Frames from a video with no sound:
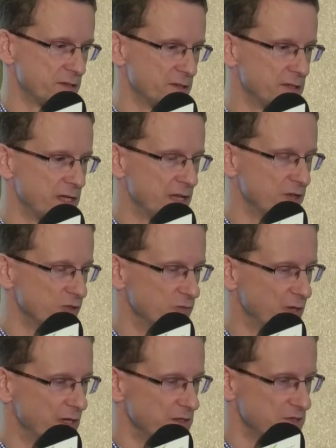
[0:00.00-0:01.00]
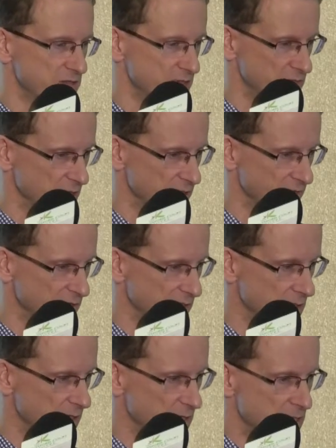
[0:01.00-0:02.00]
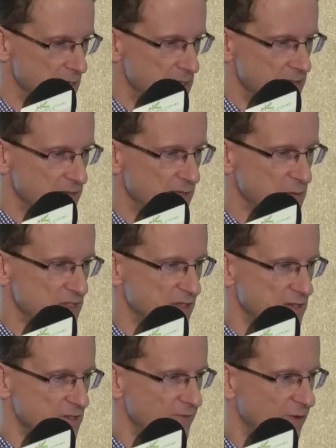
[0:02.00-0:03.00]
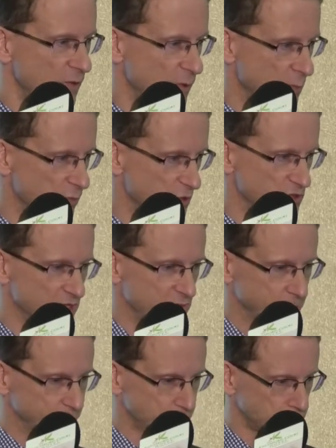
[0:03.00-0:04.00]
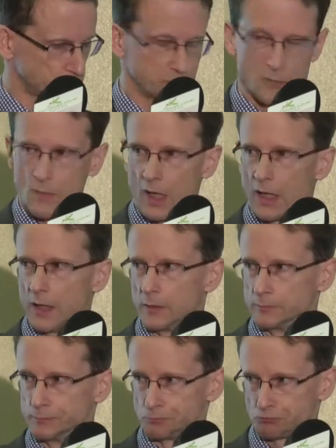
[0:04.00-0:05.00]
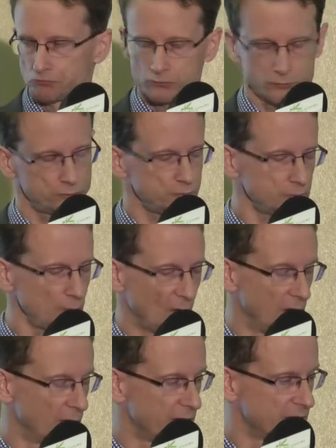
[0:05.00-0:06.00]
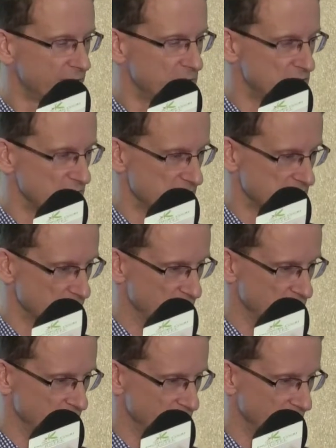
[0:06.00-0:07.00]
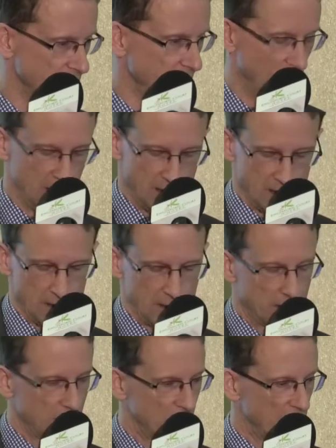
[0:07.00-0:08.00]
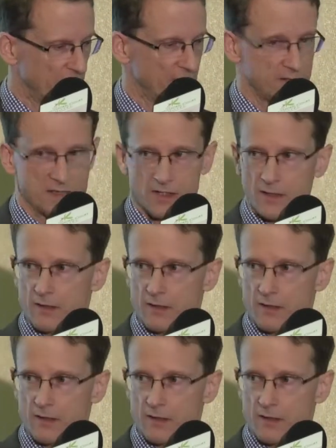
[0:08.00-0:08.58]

the 800 megahertz digital dividend. So that was done as a follow-up project at the end of digital switchover. And then